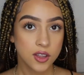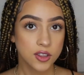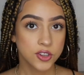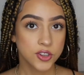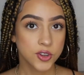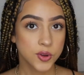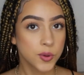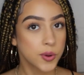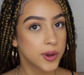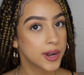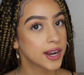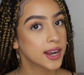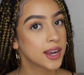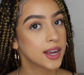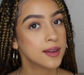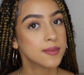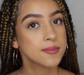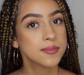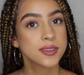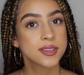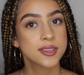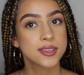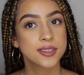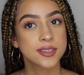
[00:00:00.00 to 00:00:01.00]
So when it
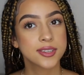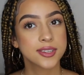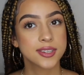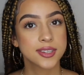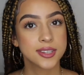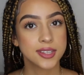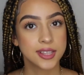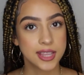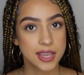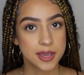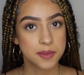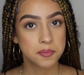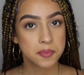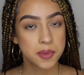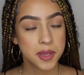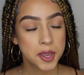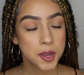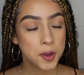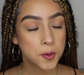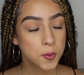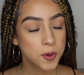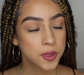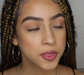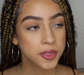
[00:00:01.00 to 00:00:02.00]
comes to
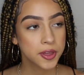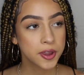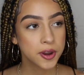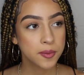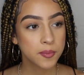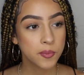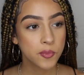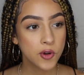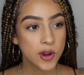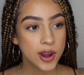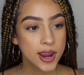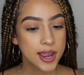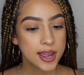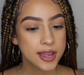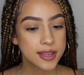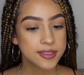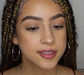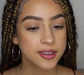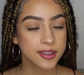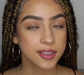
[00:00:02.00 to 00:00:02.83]
sleeping with your braids,